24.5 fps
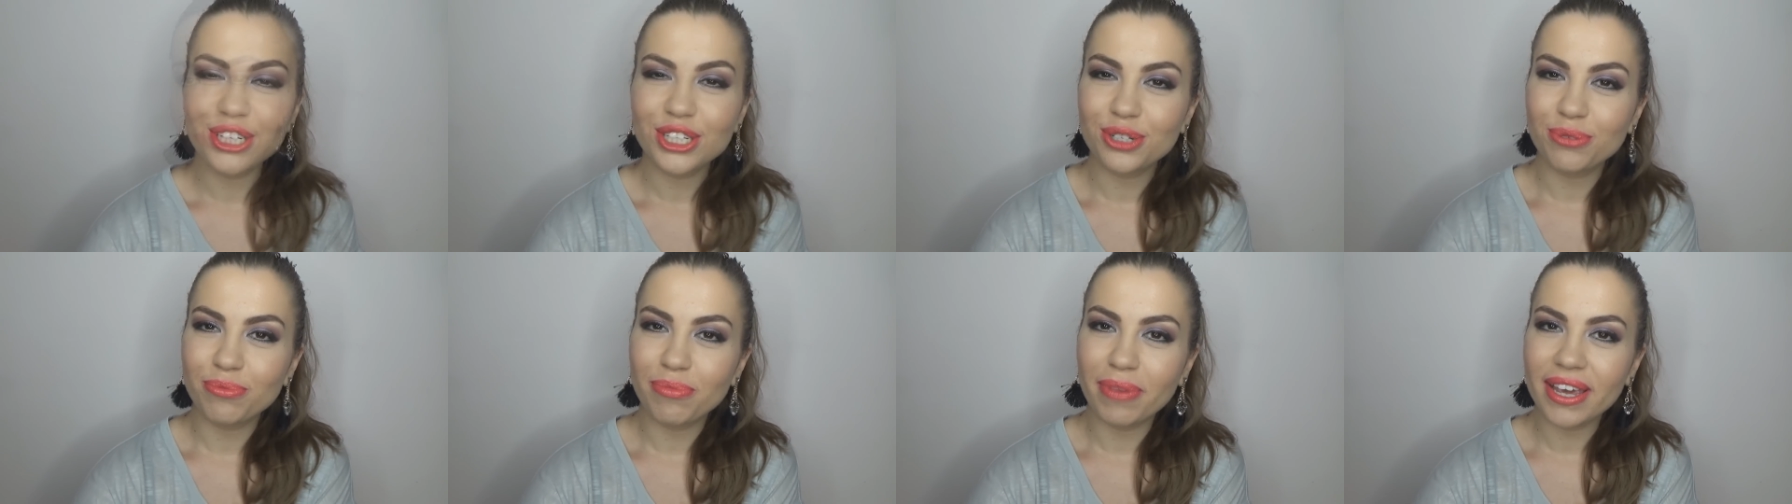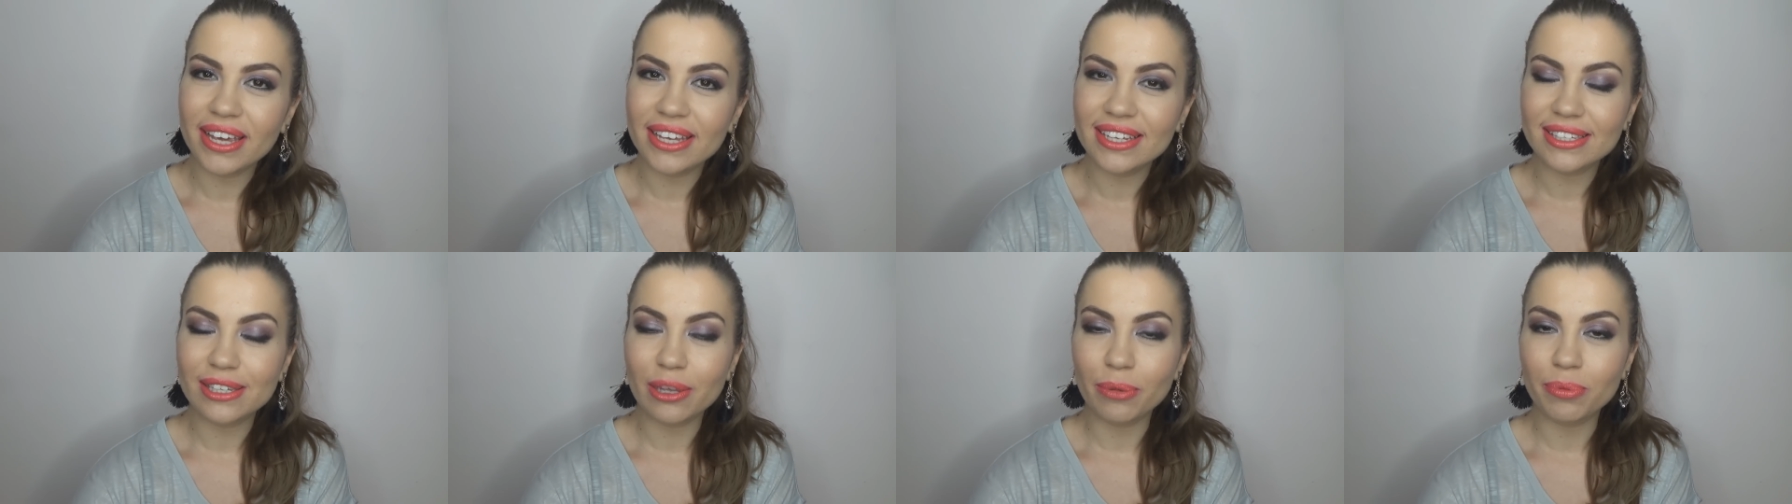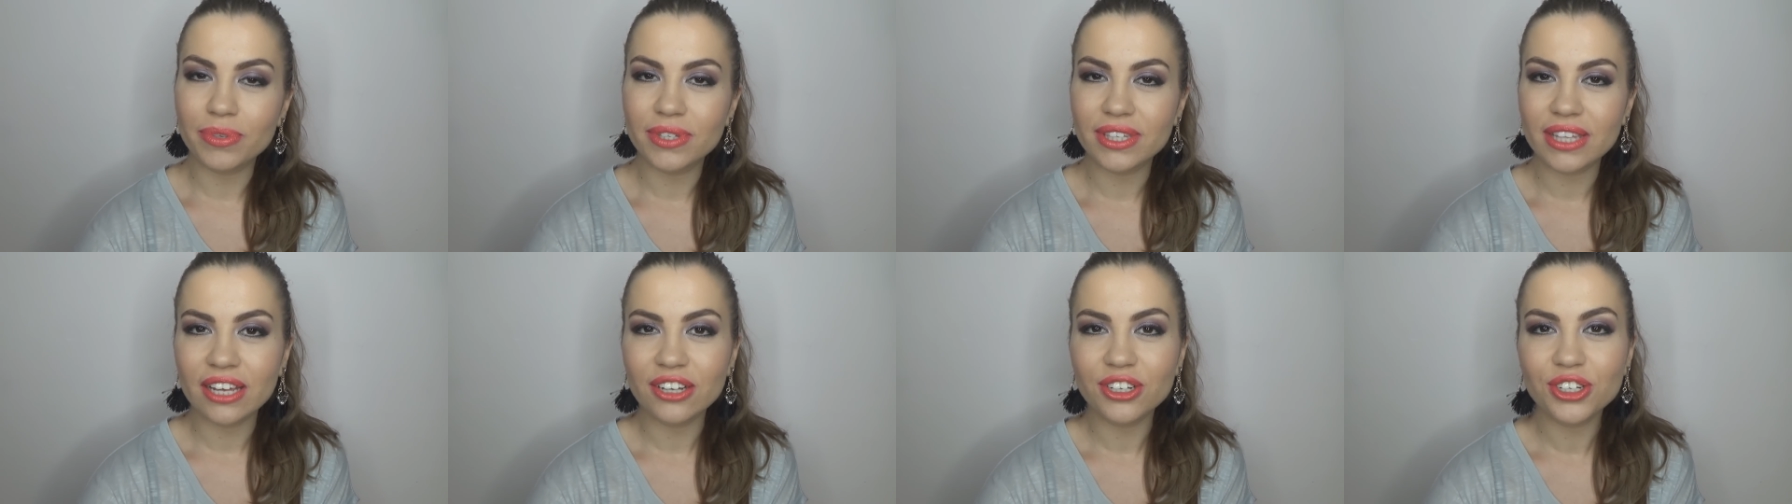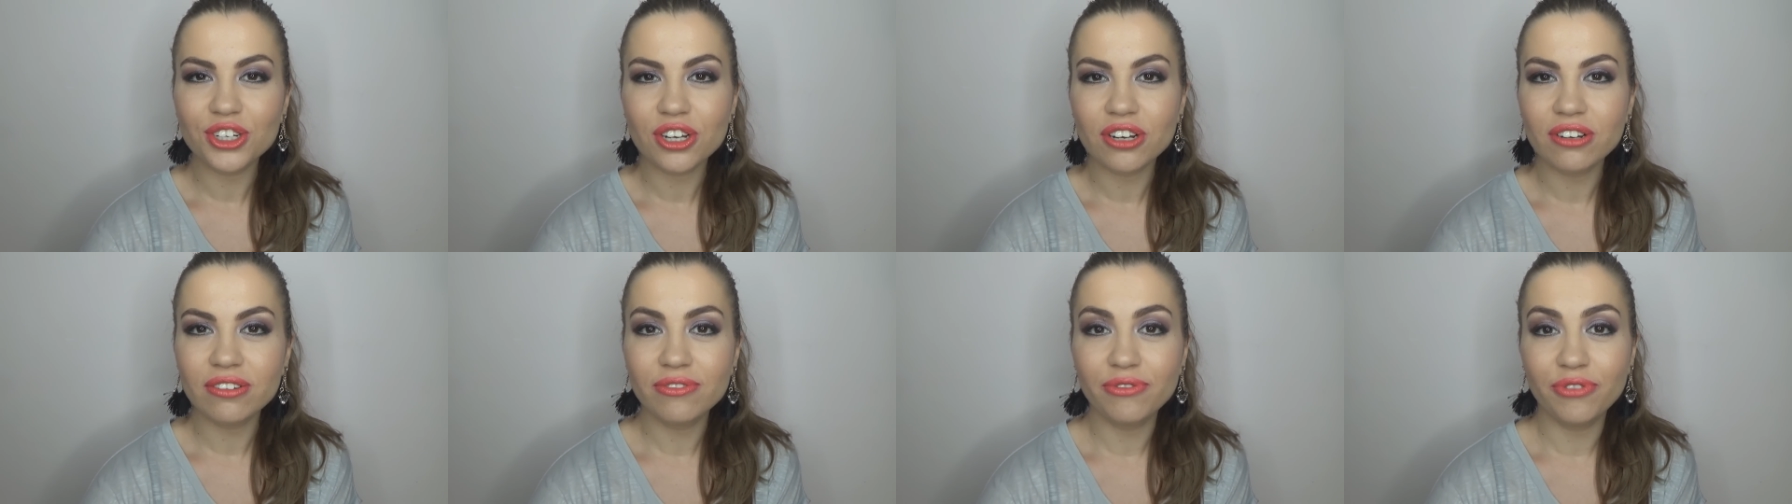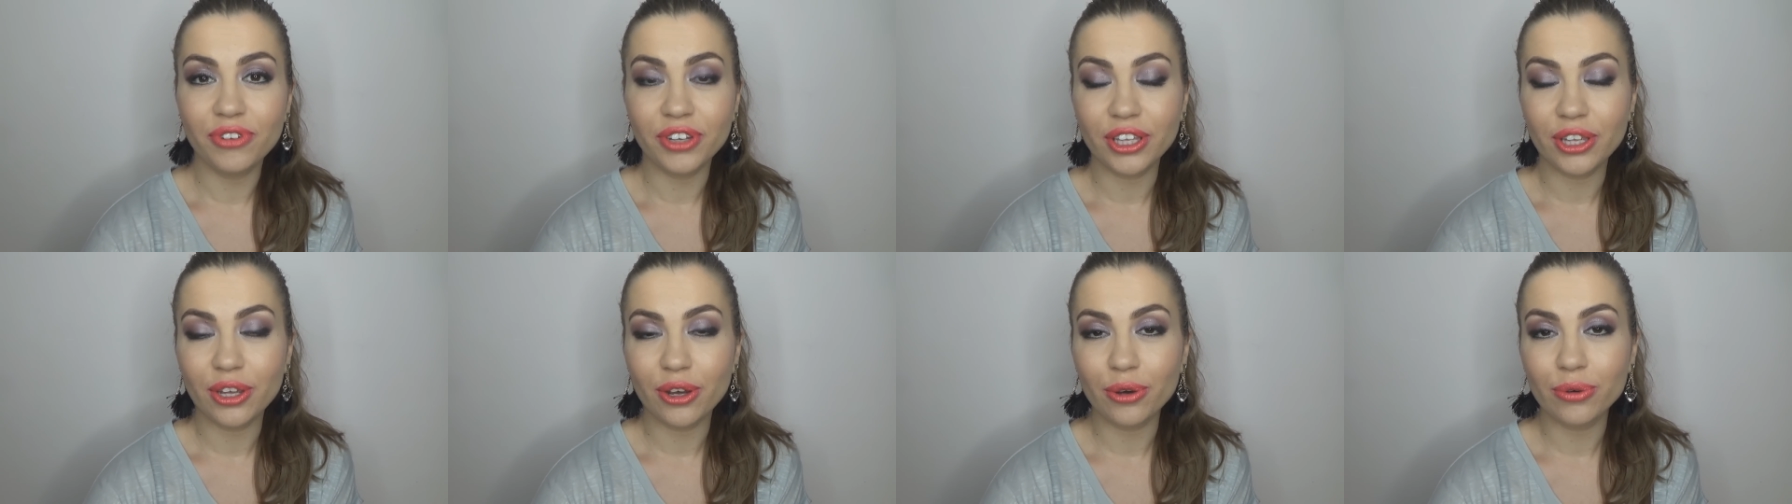She makes substantial
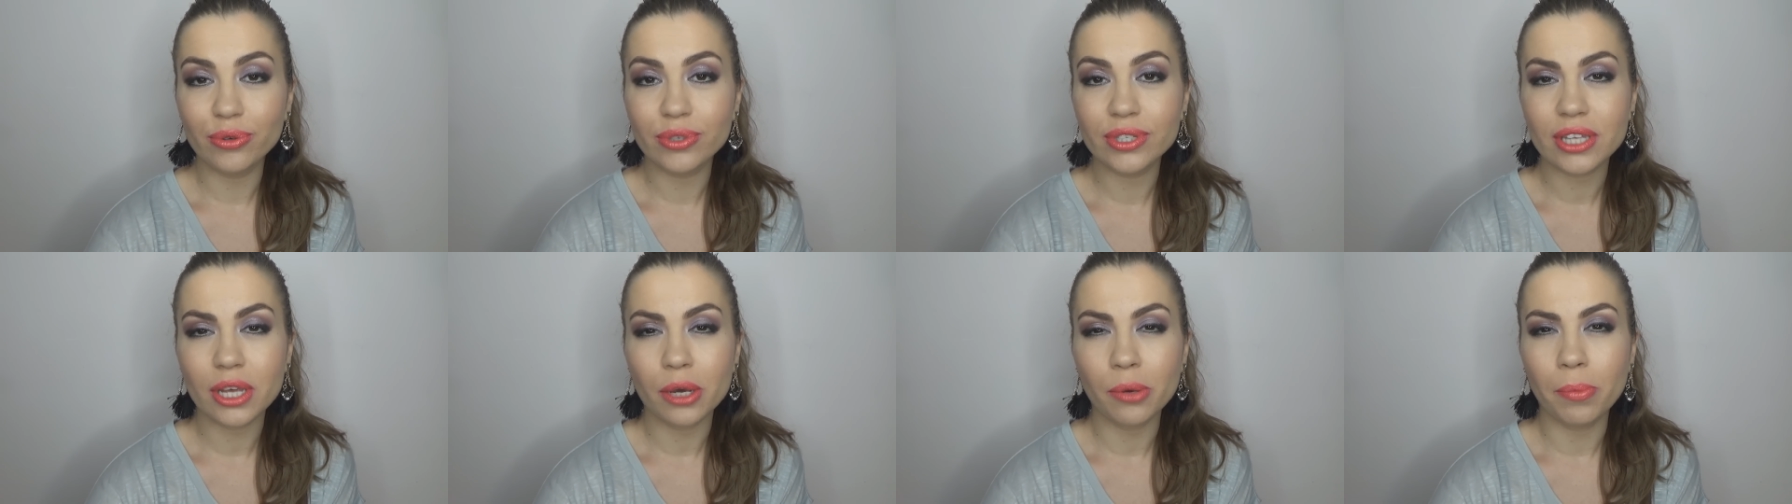videos